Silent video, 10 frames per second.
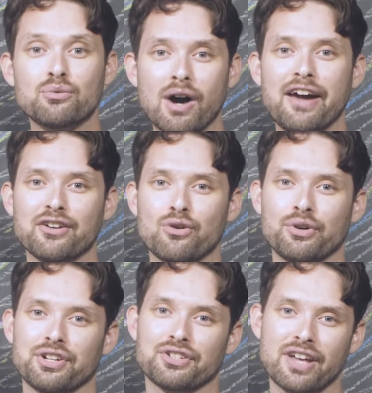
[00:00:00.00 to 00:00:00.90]
why the
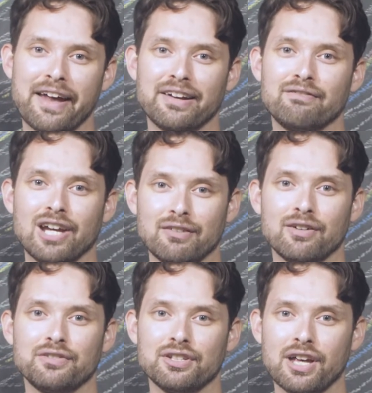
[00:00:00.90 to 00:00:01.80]
court decided in favor
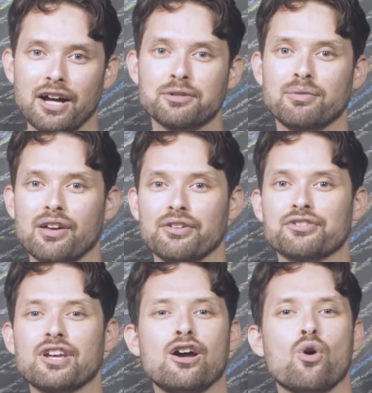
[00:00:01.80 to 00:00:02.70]
of the Dodge
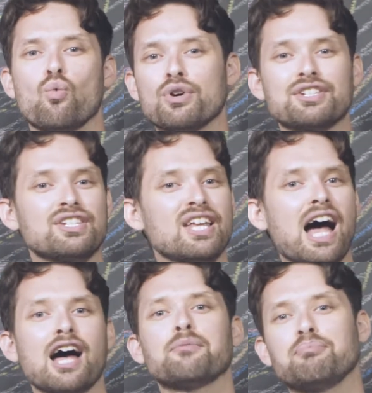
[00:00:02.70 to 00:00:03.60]
brothers was
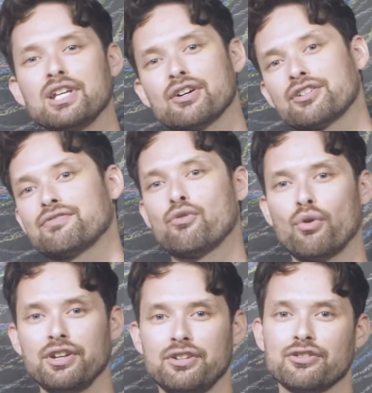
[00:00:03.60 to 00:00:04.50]
not because
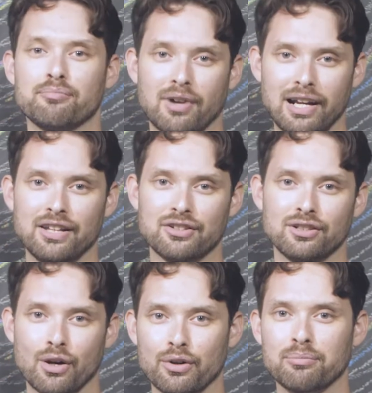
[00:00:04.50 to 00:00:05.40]
Ford used money to
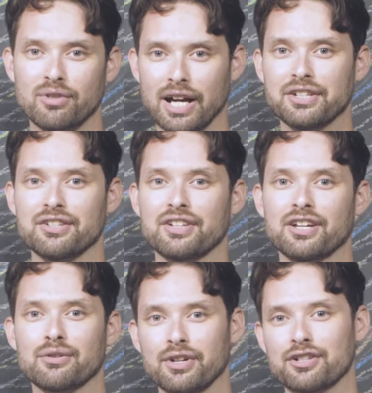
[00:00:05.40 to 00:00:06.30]
lower prices and
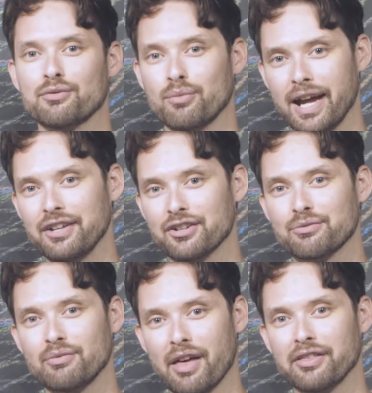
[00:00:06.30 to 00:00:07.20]
increase wages
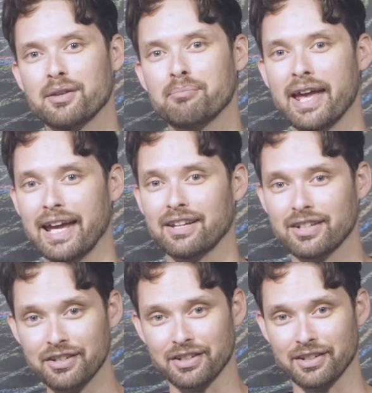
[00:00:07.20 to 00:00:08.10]
rather than paying
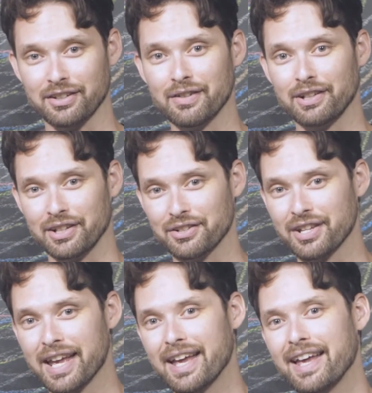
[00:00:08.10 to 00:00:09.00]
dividends.
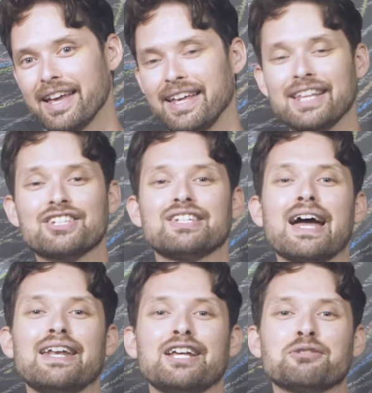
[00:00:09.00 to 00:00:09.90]

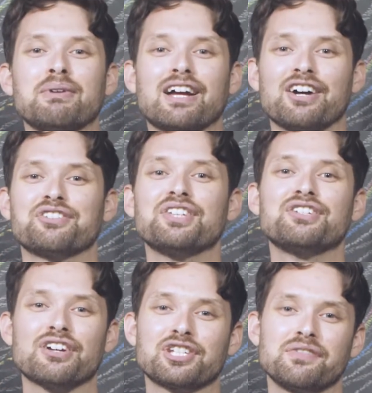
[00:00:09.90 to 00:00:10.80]
Instead, it's because the
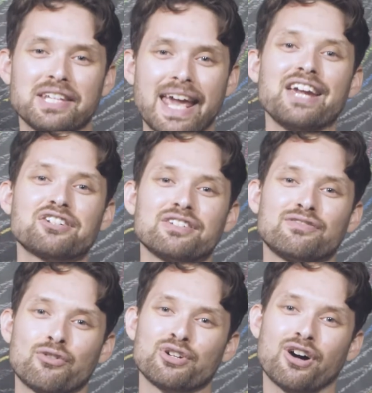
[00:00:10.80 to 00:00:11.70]
justification
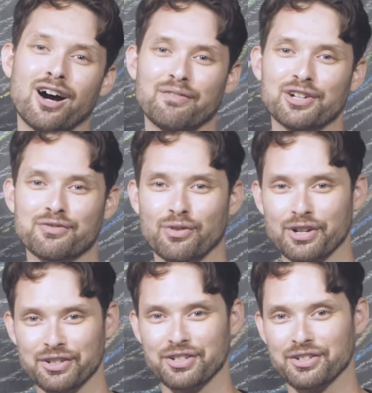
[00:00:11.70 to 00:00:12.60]
Ford offers for
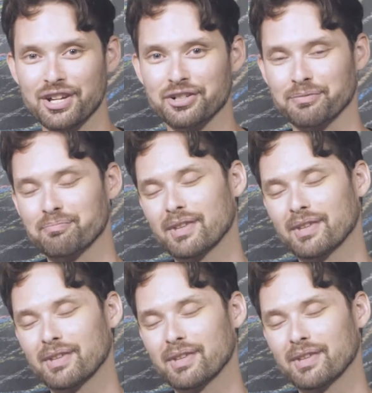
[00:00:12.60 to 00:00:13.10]
his decision.